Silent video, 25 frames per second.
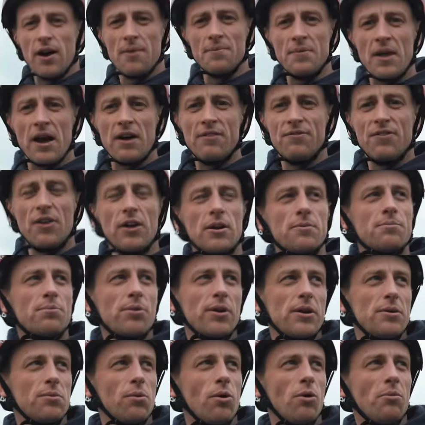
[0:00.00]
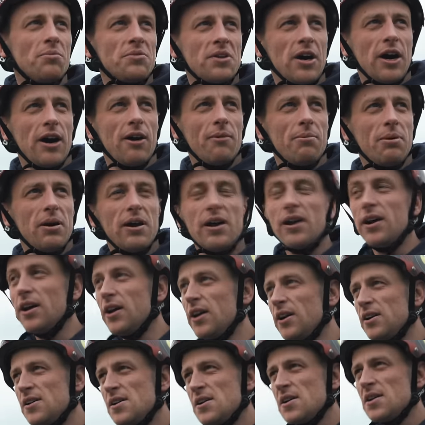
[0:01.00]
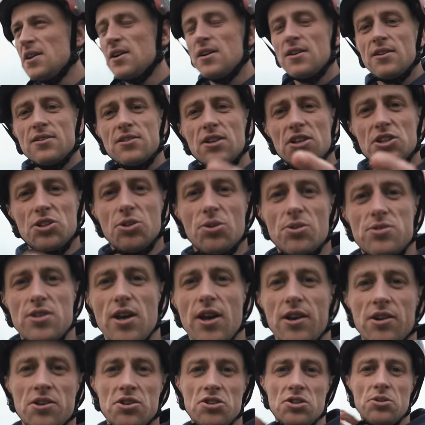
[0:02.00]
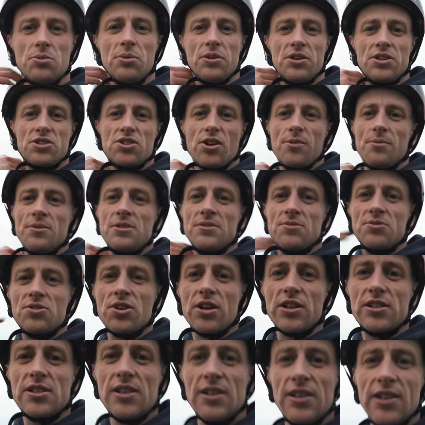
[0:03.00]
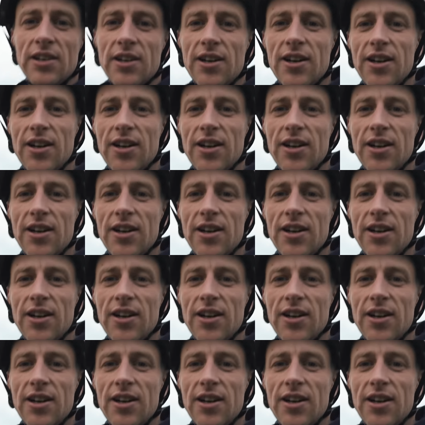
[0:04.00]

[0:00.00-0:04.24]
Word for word: I'm now feeling pretty warmed up. So it's your turn, because you wanted to show me some tricks, didn't you?